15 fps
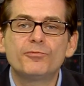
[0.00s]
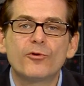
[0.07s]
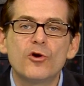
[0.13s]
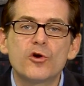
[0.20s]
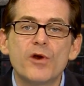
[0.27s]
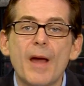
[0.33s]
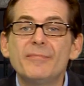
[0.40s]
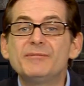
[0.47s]

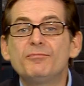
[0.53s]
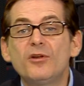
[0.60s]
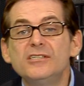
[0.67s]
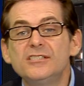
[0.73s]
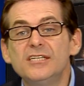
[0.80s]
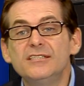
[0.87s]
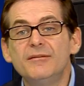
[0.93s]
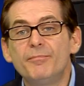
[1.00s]
programs,
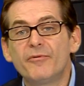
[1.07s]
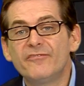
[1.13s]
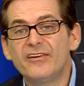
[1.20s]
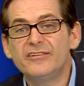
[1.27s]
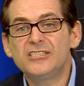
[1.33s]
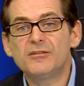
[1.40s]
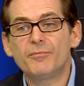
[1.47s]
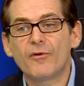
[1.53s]
plus the
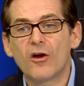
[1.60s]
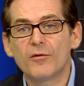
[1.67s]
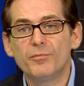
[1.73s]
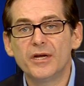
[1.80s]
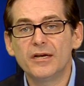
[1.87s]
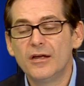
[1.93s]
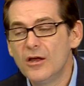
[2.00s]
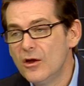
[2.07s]
defense
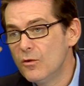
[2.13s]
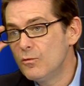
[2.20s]
department,